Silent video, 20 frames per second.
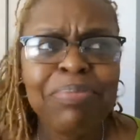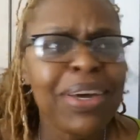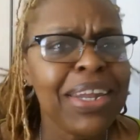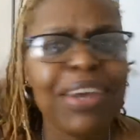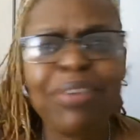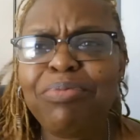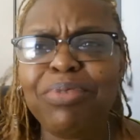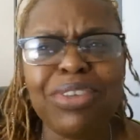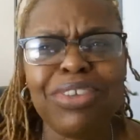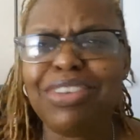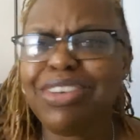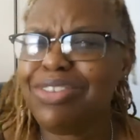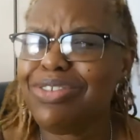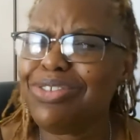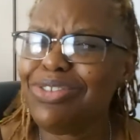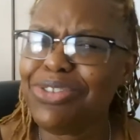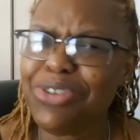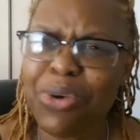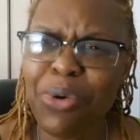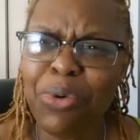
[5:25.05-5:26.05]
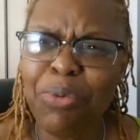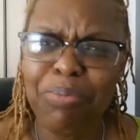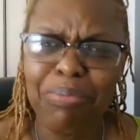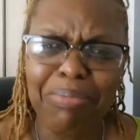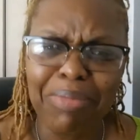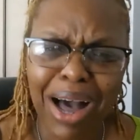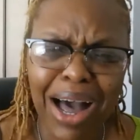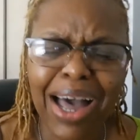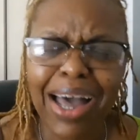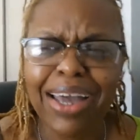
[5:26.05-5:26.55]
But it was just too
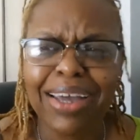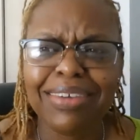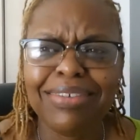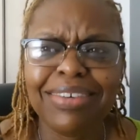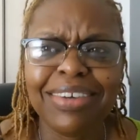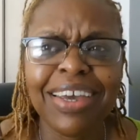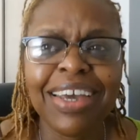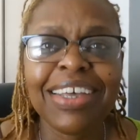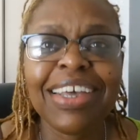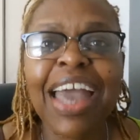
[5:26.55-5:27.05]
much.